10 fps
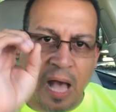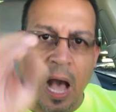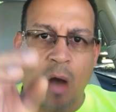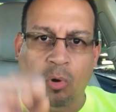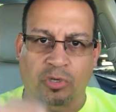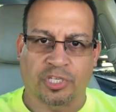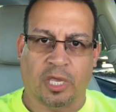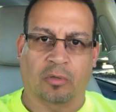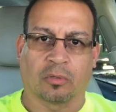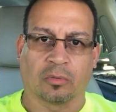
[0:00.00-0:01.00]
Our
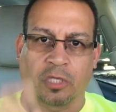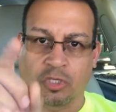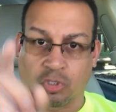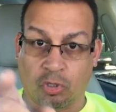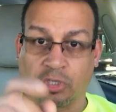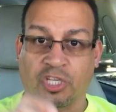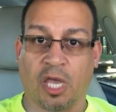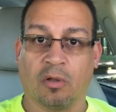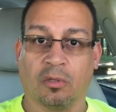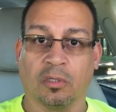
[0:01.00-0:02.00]
channel. It's your
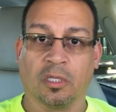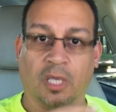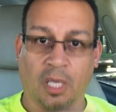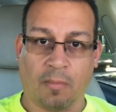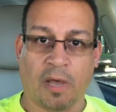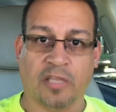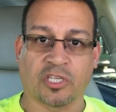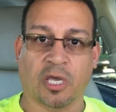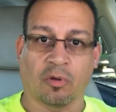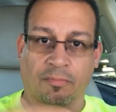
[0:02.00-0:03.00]
channel, and my
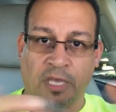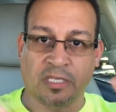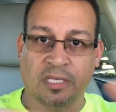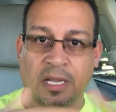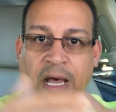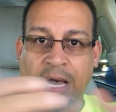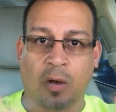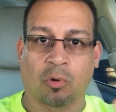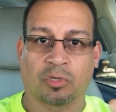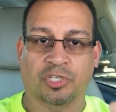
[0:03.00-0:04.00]
channel makes it
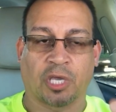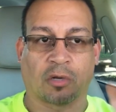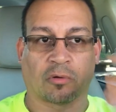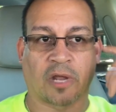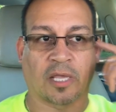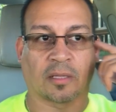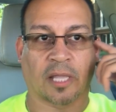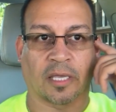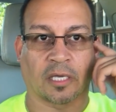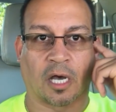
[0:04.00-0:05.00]
our channel, right?
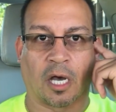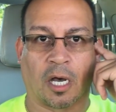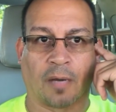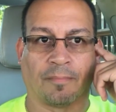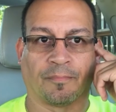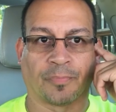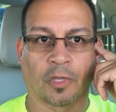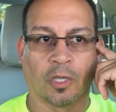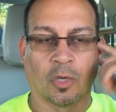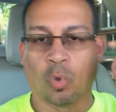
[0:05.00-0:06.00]
Like,
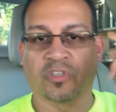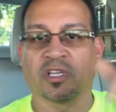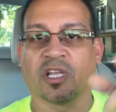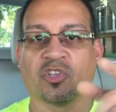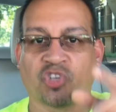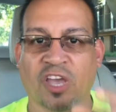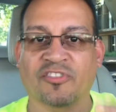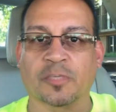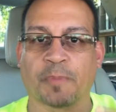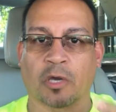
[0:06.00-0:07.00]
wasn't it Jeff
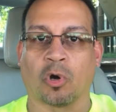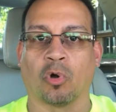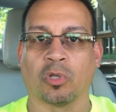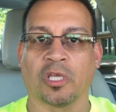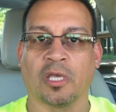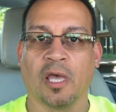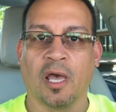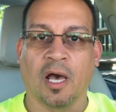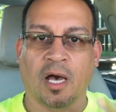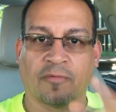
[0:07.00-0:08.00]
Spicoli
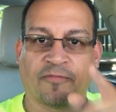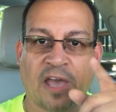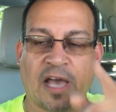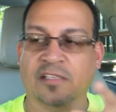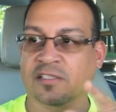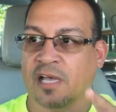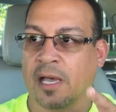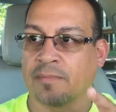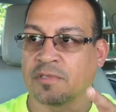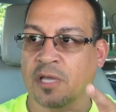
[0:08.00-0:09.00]
on Fast
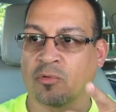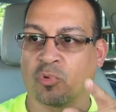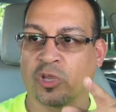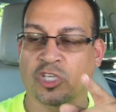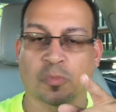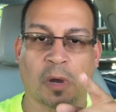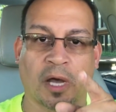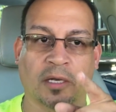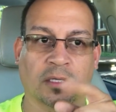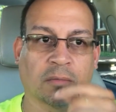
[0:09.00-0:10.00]
Times on
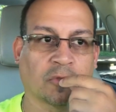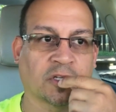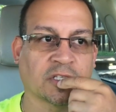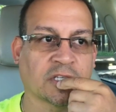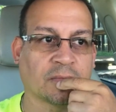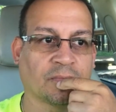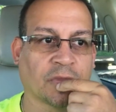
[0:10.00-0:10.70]
Ridgemont? What is it?